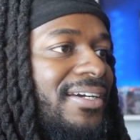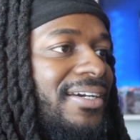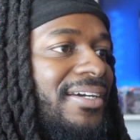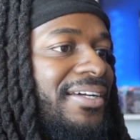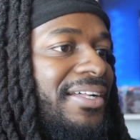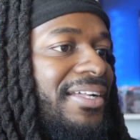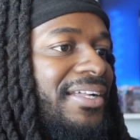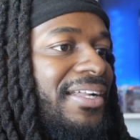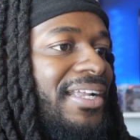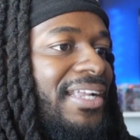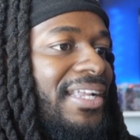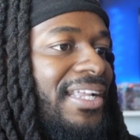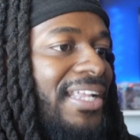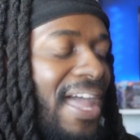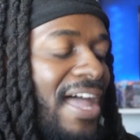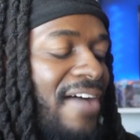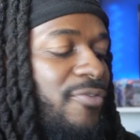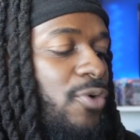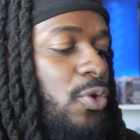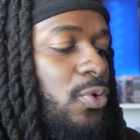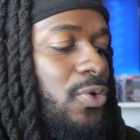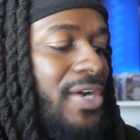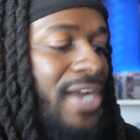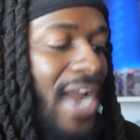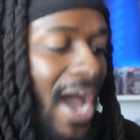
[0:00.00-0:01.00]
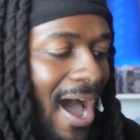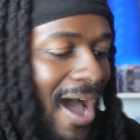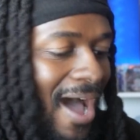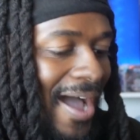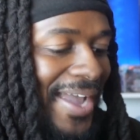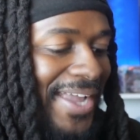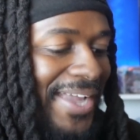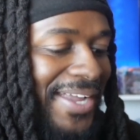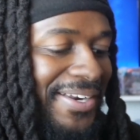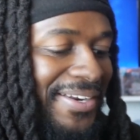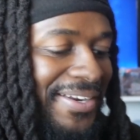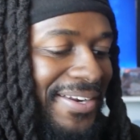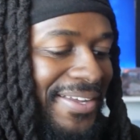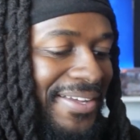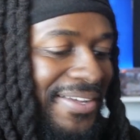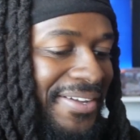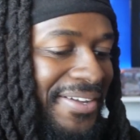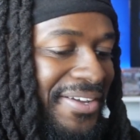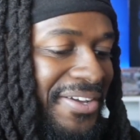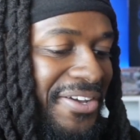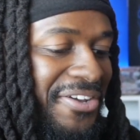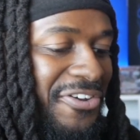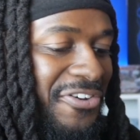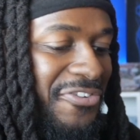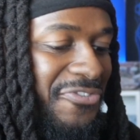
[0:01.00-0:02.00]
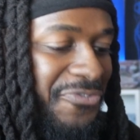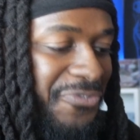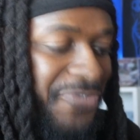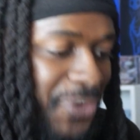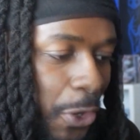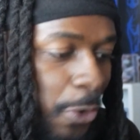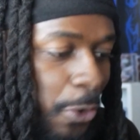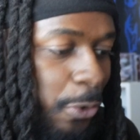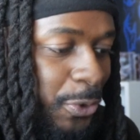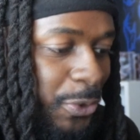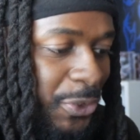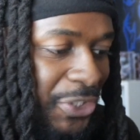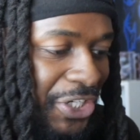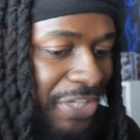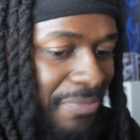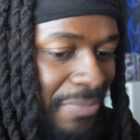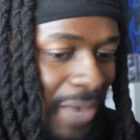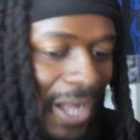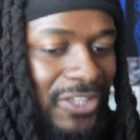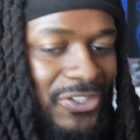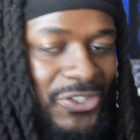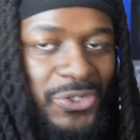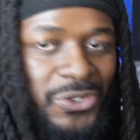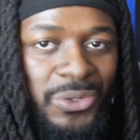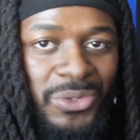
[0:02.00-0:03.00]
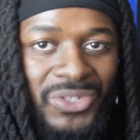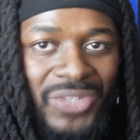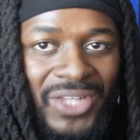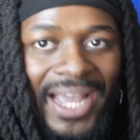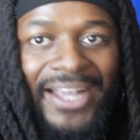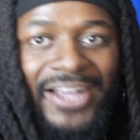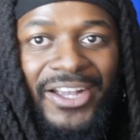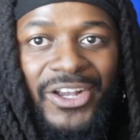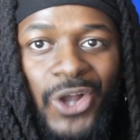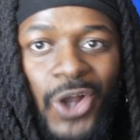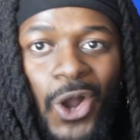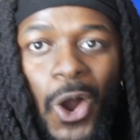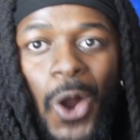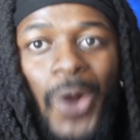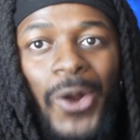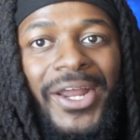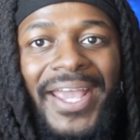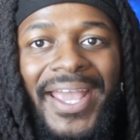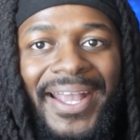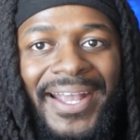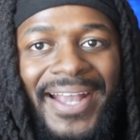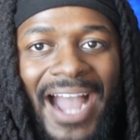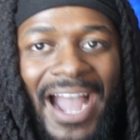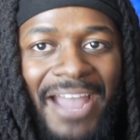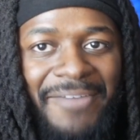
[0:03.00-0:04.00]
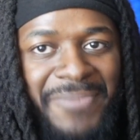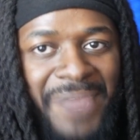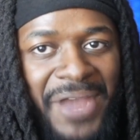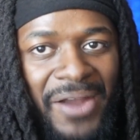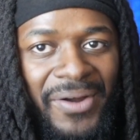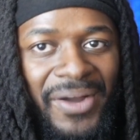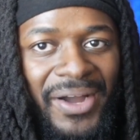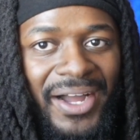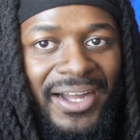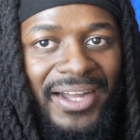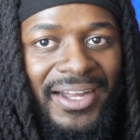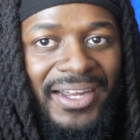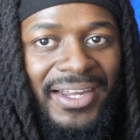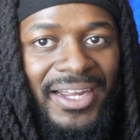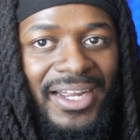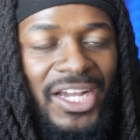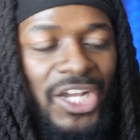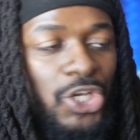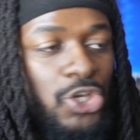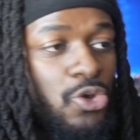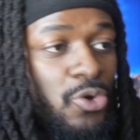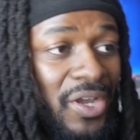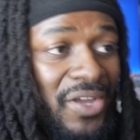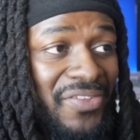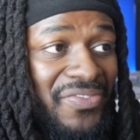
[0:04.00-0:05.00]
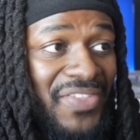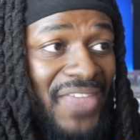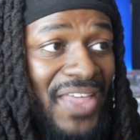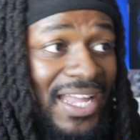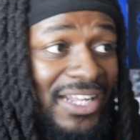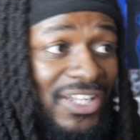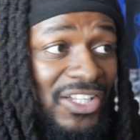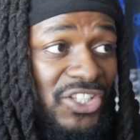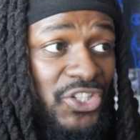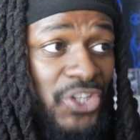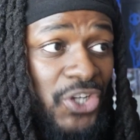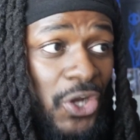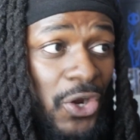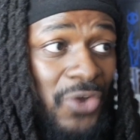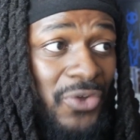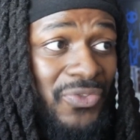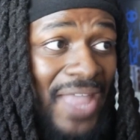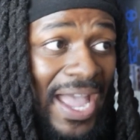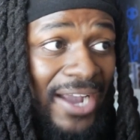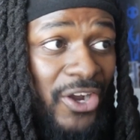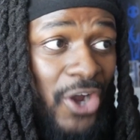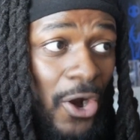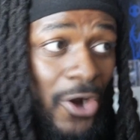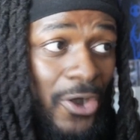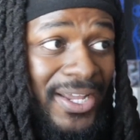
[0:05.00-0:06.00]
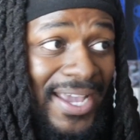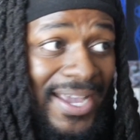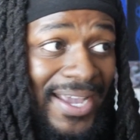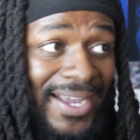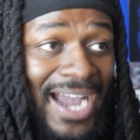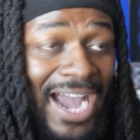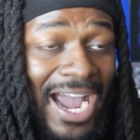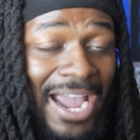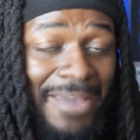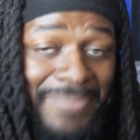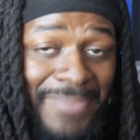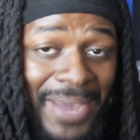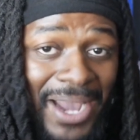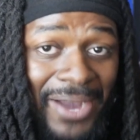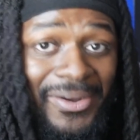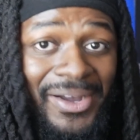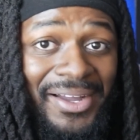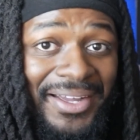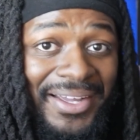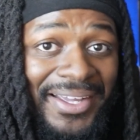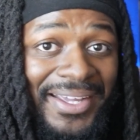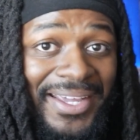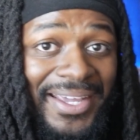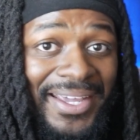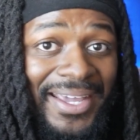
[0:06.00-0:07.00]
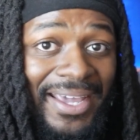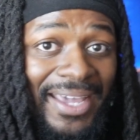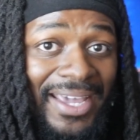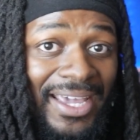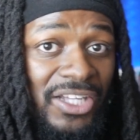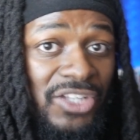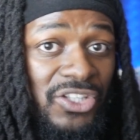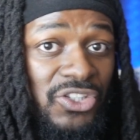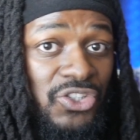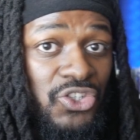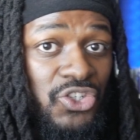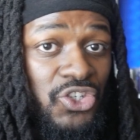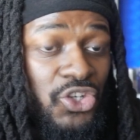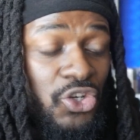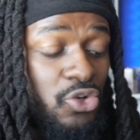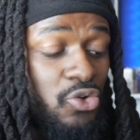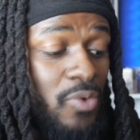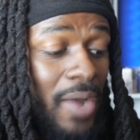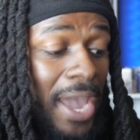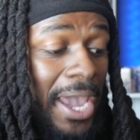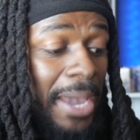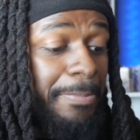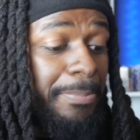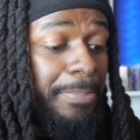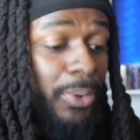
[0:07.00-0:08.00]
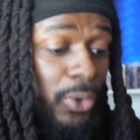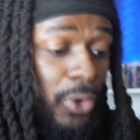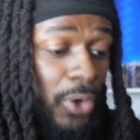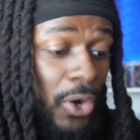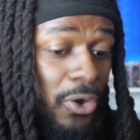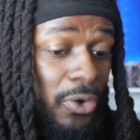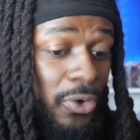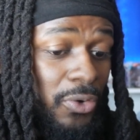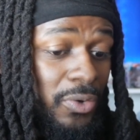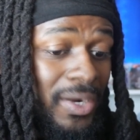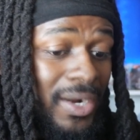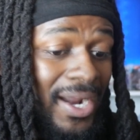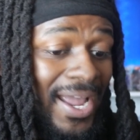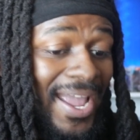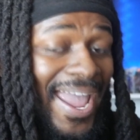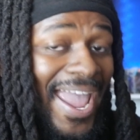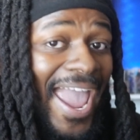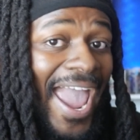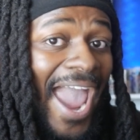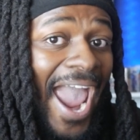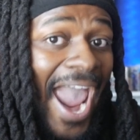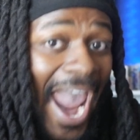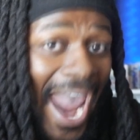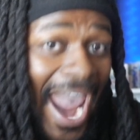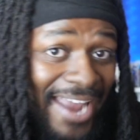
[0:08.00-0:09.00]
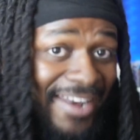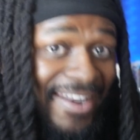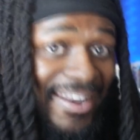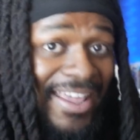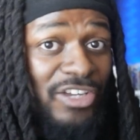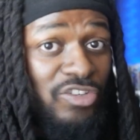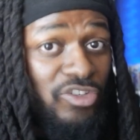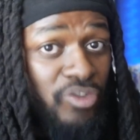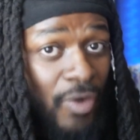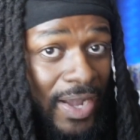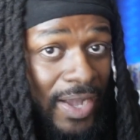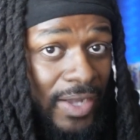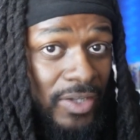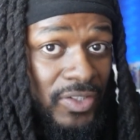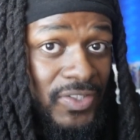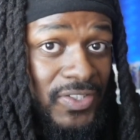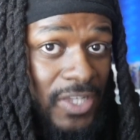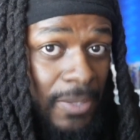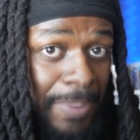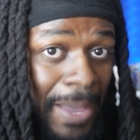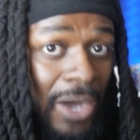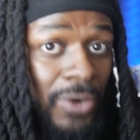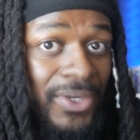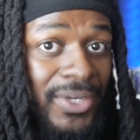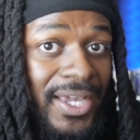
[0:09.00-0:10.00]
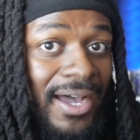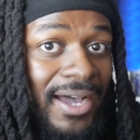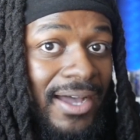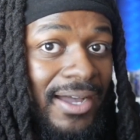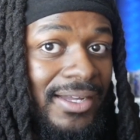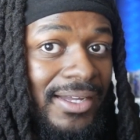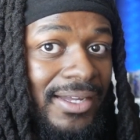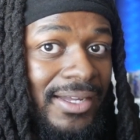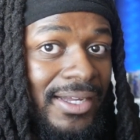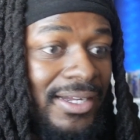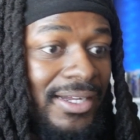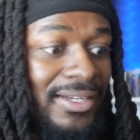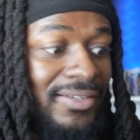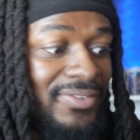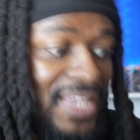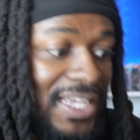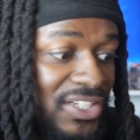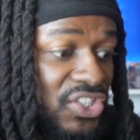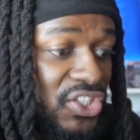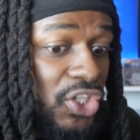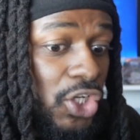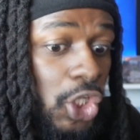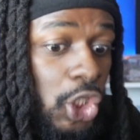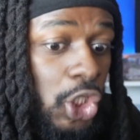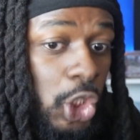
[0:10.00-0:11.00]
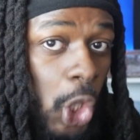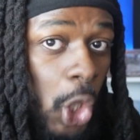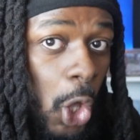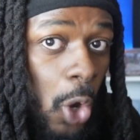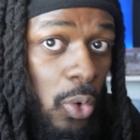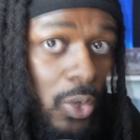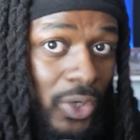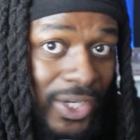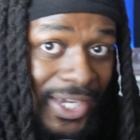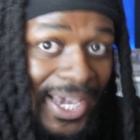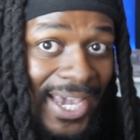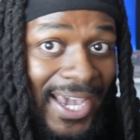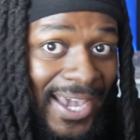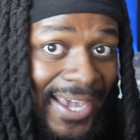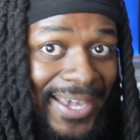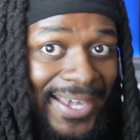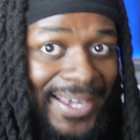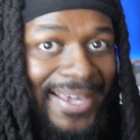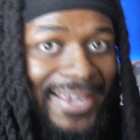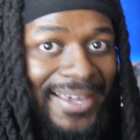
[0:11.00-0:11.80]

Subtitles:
level 9 fusion monsters like Guardian Chimera, you can then turn that Guardian Chimera into a Baron and a Dragostapelia. This low-key